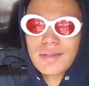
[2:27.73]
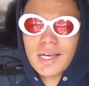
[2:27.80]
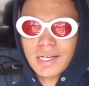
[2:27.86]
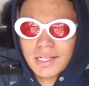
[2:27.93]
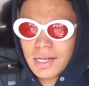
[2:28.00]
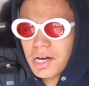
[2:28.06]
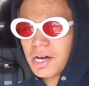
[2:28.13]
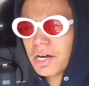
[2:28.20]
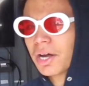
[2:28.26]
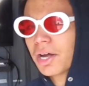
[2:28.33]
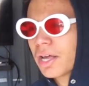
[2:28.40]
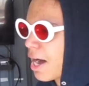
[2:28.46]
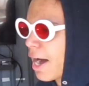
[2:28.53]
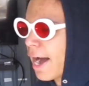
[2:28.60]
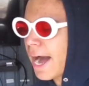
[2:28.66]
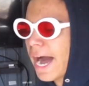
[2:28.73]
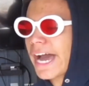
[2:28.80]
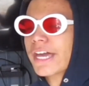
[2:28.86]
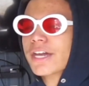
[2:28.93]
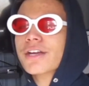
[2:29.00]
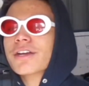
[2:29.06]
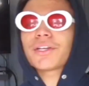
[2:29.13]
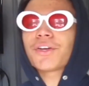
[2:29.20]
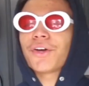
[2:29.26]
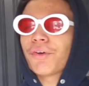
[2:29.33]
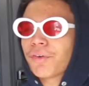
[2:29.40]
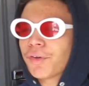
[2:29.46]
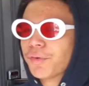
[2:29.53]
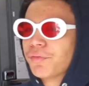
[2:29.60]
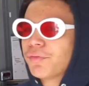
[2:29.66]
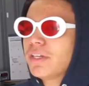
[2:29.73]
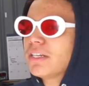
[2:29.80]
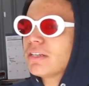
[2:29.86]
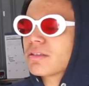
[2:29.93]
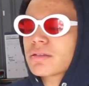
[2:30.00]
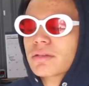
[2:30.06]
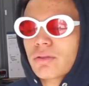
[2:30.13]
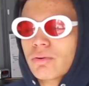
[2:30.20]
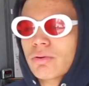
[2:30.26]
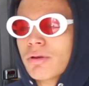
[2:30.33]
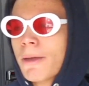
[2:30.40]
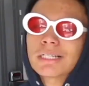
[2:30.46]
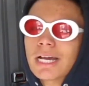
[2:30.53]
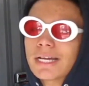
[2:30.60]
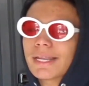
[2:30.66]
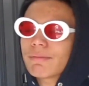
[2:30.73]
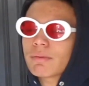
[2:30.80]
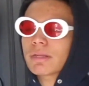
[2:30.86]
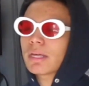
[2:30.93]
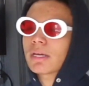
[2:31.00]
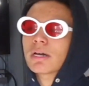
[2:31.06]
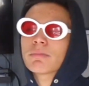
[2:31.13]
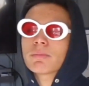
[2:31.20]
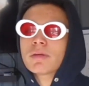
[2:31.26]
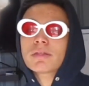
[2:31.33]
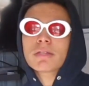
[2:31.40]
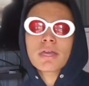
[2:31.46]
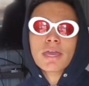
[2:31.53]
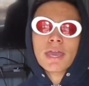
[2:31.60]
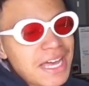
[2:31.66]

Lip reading: a higher a convenience store. I never say cumbies.